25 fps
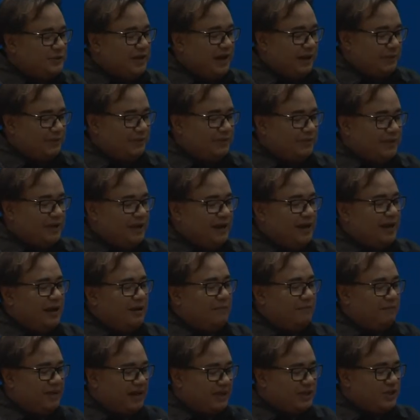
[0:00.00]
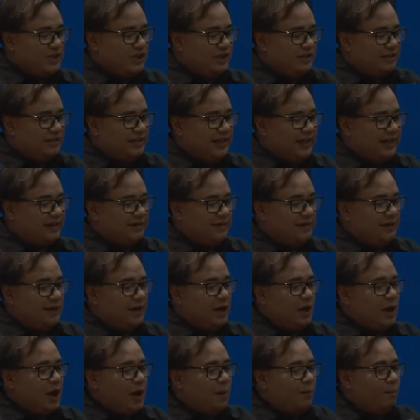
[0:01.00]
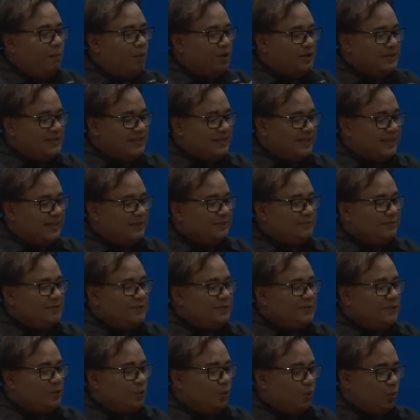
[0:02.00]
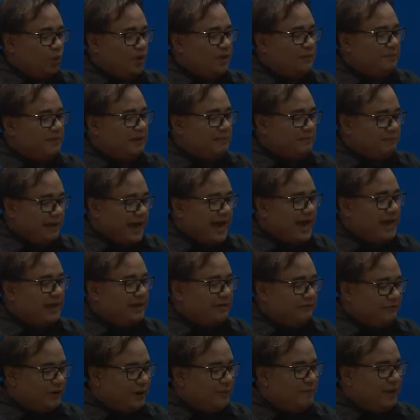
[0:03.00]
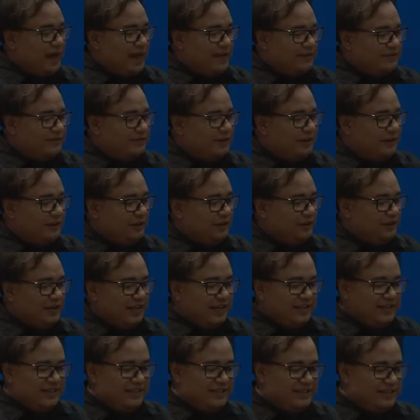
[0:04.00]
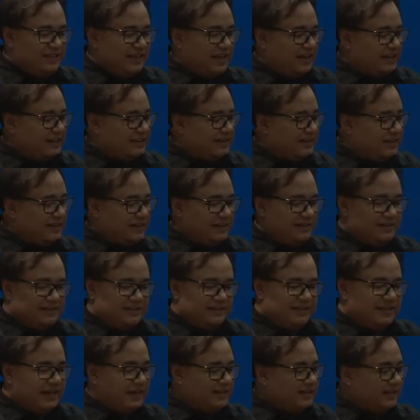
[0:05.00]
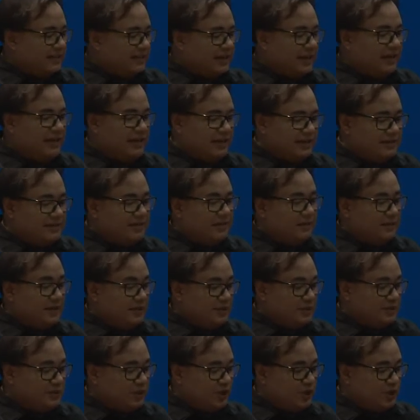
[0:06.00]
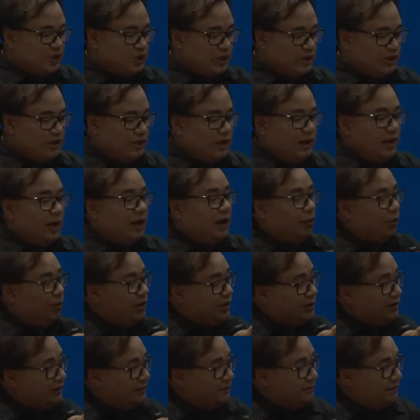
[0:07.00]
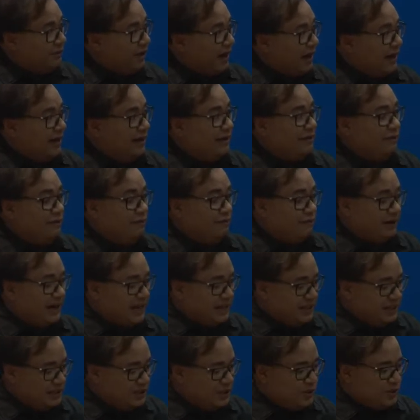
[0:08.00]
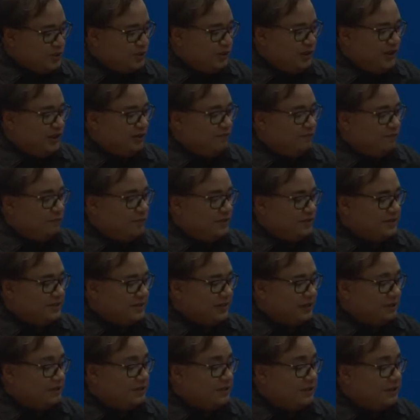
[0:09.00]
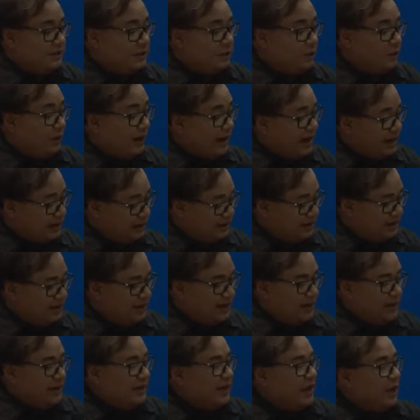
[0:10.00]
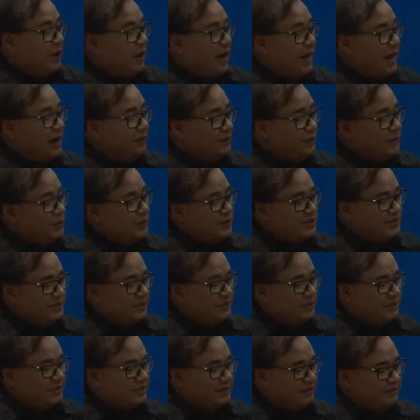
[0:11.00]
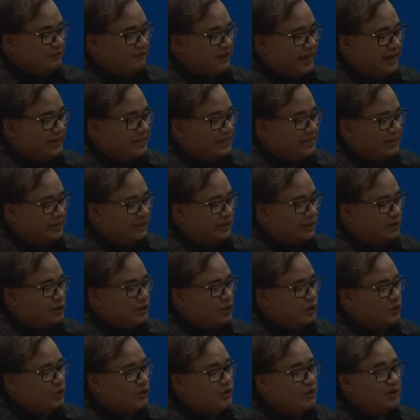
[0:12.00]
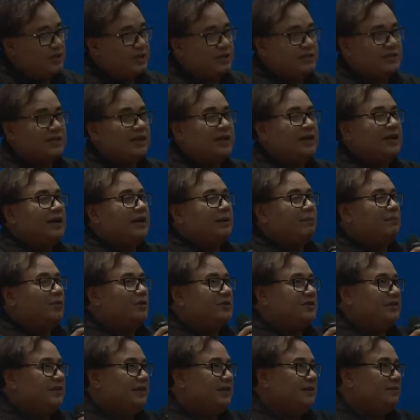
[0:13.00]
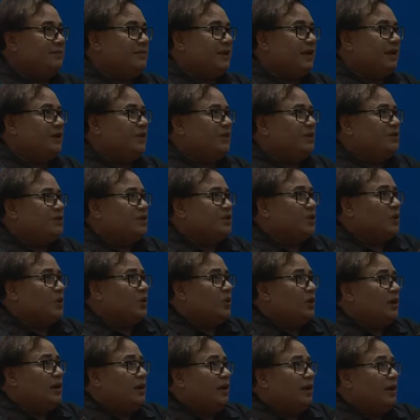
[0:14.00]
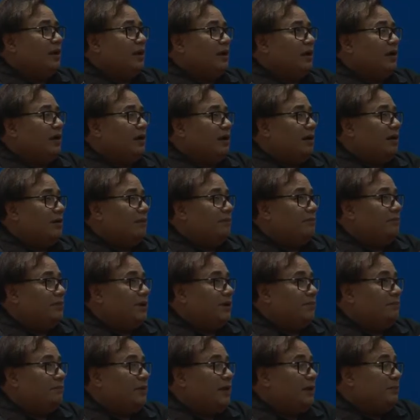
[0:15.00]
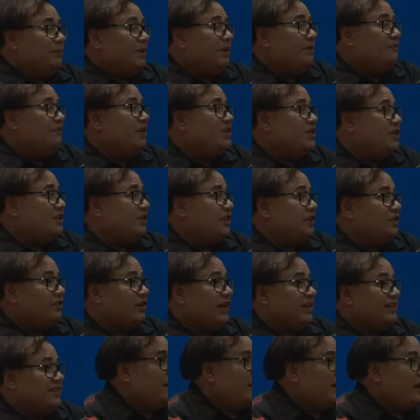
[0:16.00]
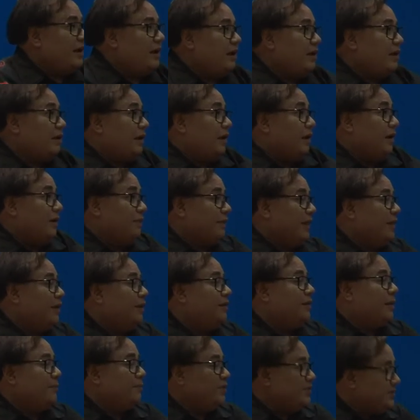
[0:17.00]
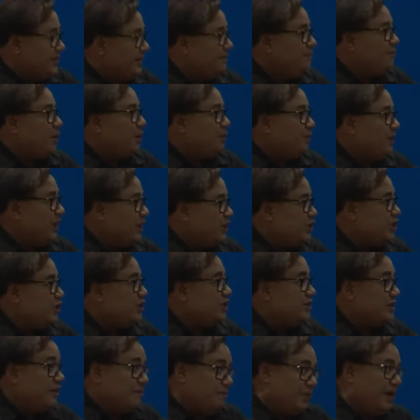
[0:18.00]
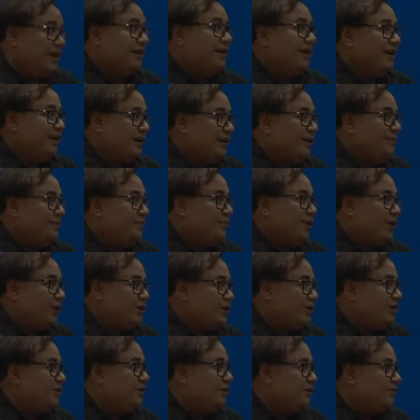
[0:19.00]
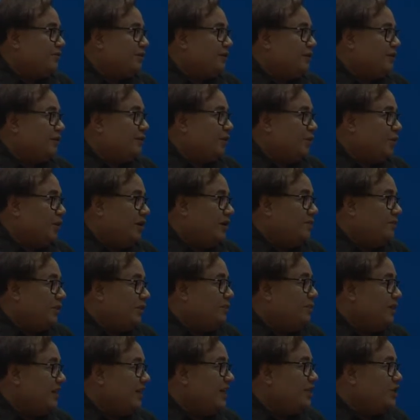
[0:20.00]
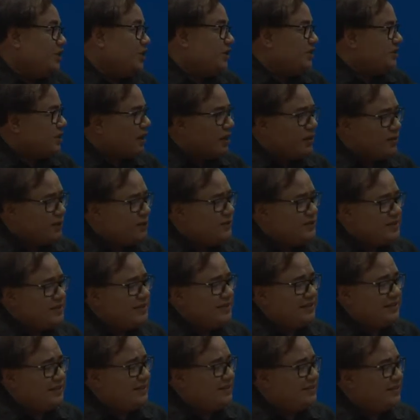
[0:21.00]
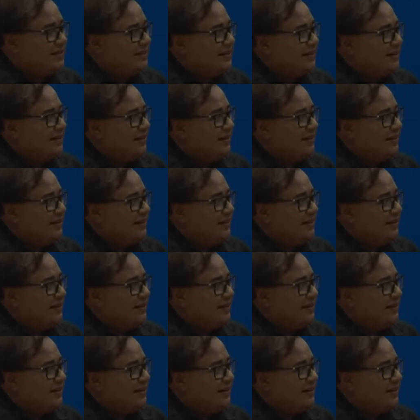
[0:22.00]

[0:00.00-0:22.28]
Trump mentioned that Muslims will be banned from entering the United States and suggested that his administration will compile a registry of Muslims in the US. Now, how do you see this affecting students, Muslim, and also uh, uh people visiting United uh, uh, The Muslim population is a big portion of the, uh, the world population. So how do you see this?